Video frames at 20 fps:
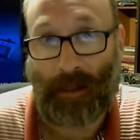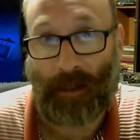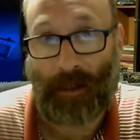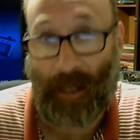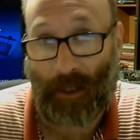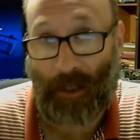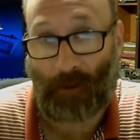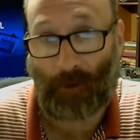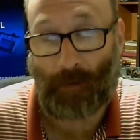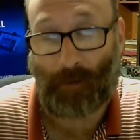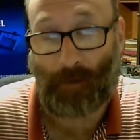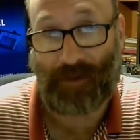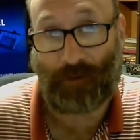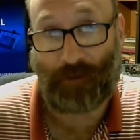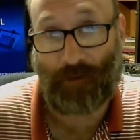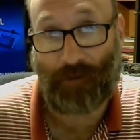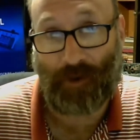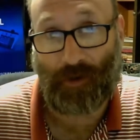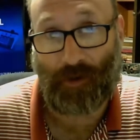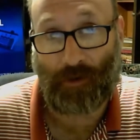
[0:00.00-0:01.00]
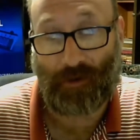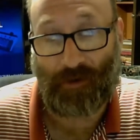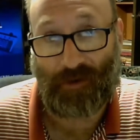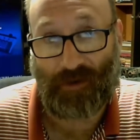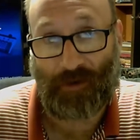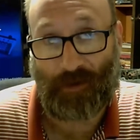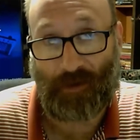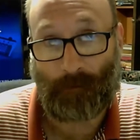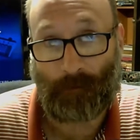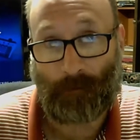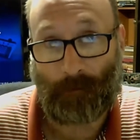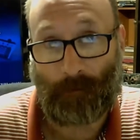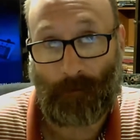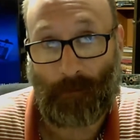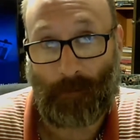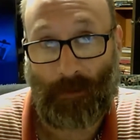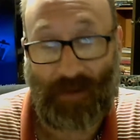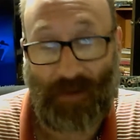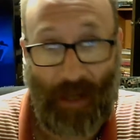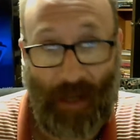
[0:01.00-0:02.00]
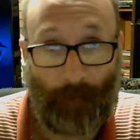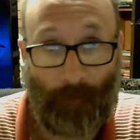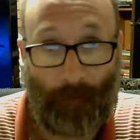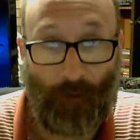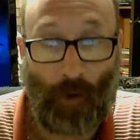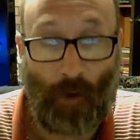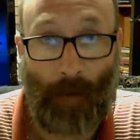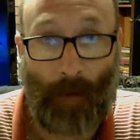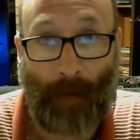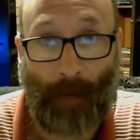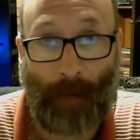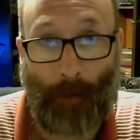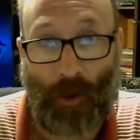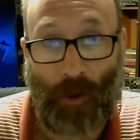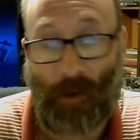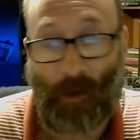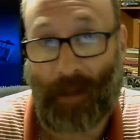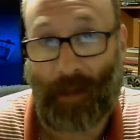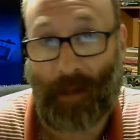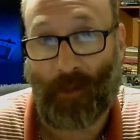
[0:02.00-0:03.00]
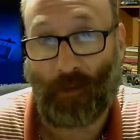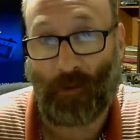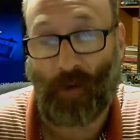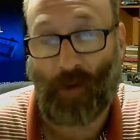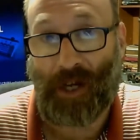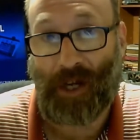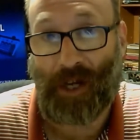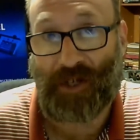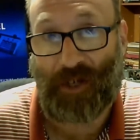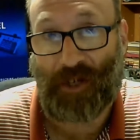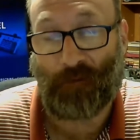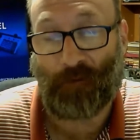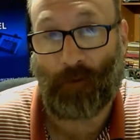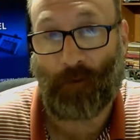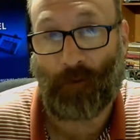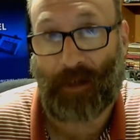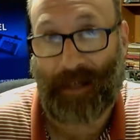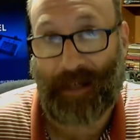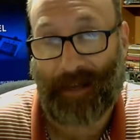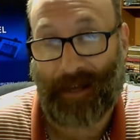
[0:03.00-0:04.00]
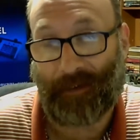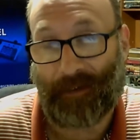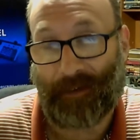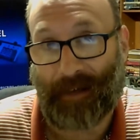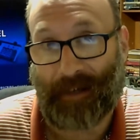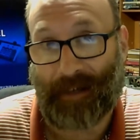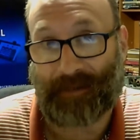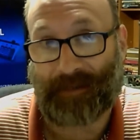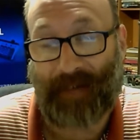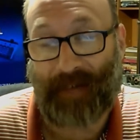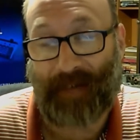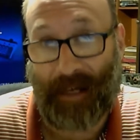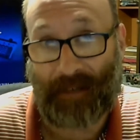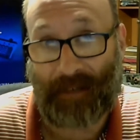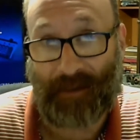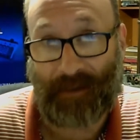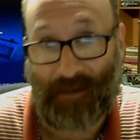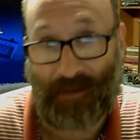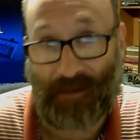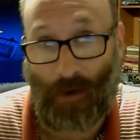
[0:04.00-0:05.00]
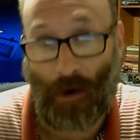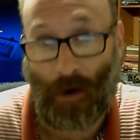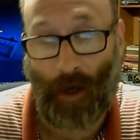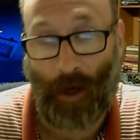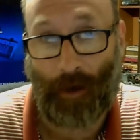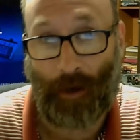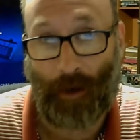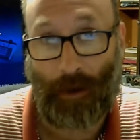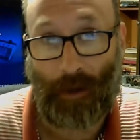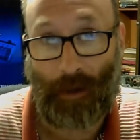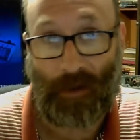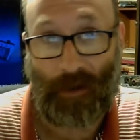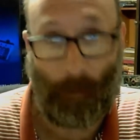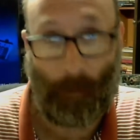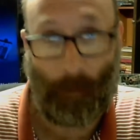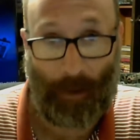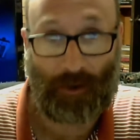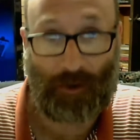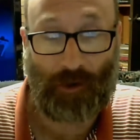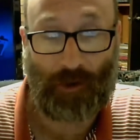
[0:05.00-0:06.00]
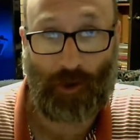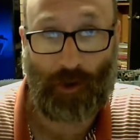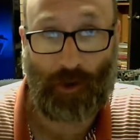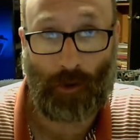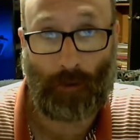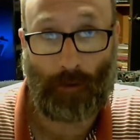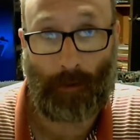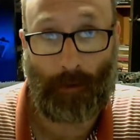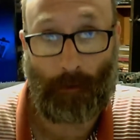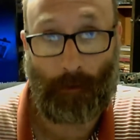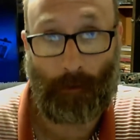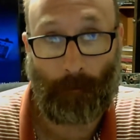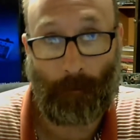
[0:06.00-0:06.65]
color was introduced. Same format, but you had three different color guns inside the picture tube.